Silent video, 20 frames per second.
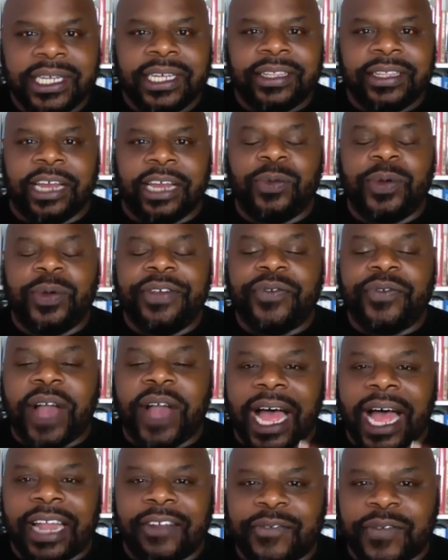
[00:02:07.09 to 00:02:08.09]
That we've
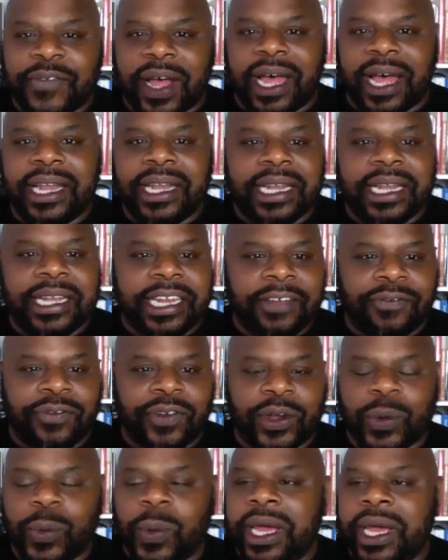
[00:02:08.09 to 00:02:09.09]
got to find a
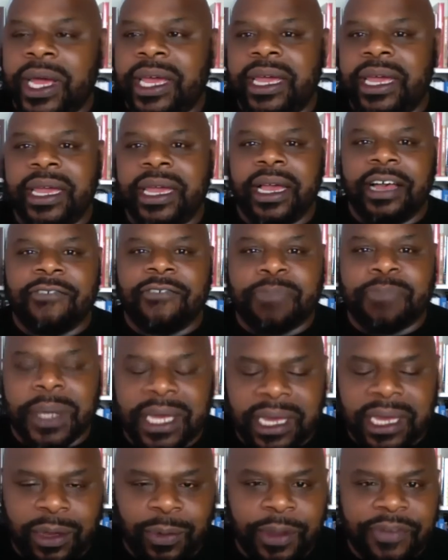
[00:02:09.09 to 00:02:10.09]
different way of
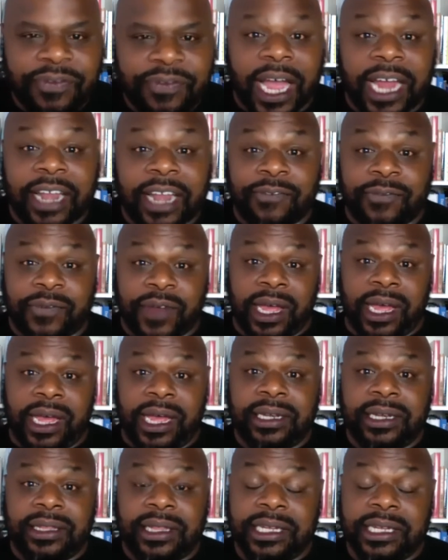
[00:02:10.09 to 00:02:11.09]
being. We've got to
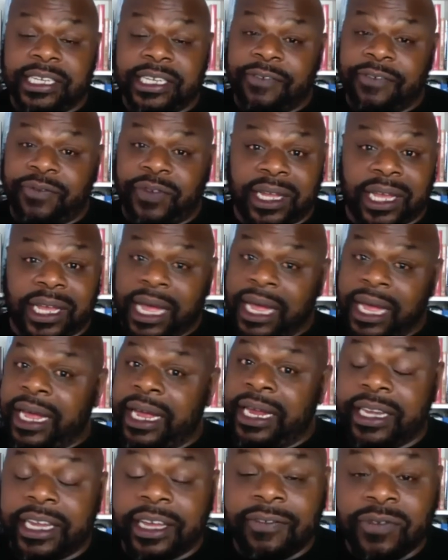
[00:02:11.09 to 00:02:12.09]
find the different
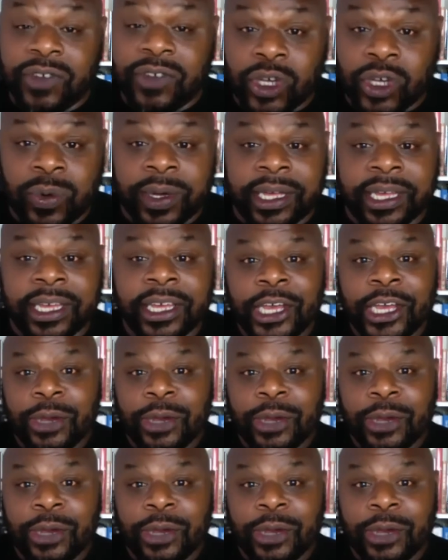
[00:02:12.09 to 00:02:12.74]
kind of doing.